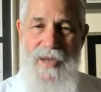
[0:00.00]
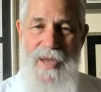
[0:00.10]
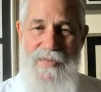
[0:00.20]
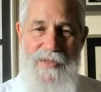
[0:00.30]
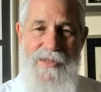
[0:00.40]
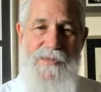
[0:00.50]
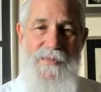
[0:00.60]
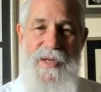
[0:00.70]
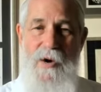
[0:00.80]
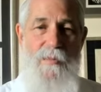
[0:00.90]
And this has
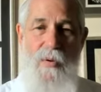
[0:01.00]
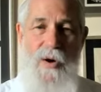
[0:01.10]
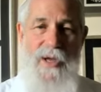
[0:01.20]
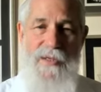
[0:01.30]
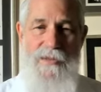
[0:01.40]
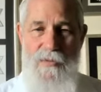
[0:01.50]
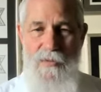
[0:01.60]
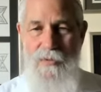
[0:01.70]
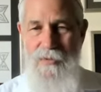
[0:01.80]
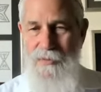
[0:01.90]
been our point
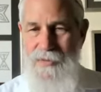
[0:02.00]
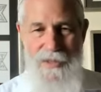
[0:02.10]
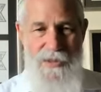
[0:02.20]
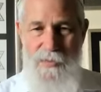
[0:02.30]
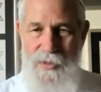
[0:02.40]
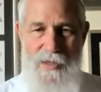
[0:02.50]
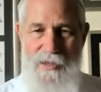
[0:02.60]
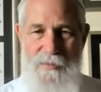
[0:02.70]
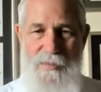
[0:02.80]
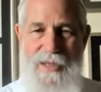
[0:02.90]
since
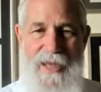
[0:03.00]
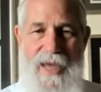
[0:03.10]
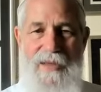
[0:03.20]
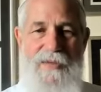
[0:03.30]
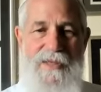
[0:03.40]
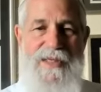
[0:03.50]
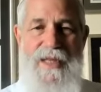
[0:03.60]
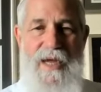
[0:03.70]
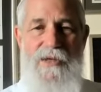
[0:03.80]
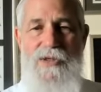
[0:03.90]
we began this
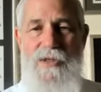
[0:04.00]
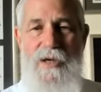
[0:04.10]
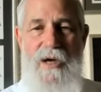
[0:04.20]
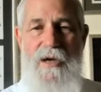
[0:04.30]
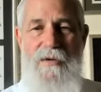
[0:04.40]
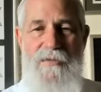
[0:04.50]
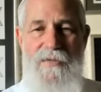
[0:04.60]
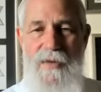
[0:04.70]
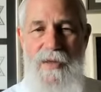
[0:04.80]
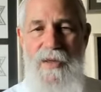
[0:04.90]
section
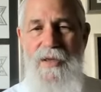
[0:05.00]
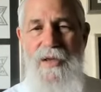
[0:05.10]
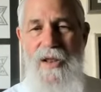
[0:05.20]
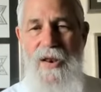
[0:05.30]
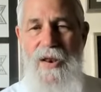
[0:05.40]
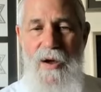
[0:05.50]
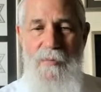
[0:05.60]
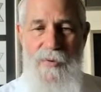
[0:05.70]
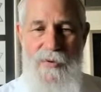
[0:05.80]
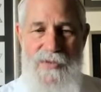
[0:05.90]
of
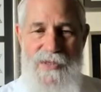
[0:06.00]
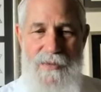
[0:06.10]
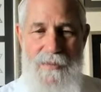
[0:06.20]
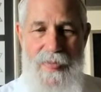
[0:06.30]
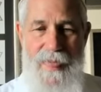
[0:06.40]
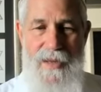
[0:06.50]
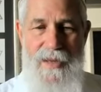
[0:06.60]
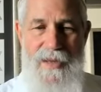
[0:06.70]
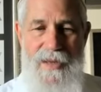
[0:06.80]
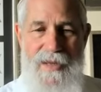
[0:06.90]
numbers,
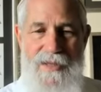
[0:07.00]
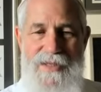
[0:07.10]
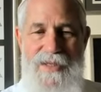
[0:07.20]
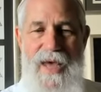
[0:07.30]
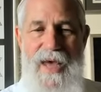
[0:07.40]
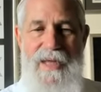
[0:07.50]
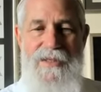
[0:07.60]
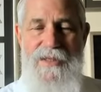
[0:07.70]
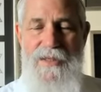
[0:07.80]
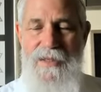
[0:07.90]
is that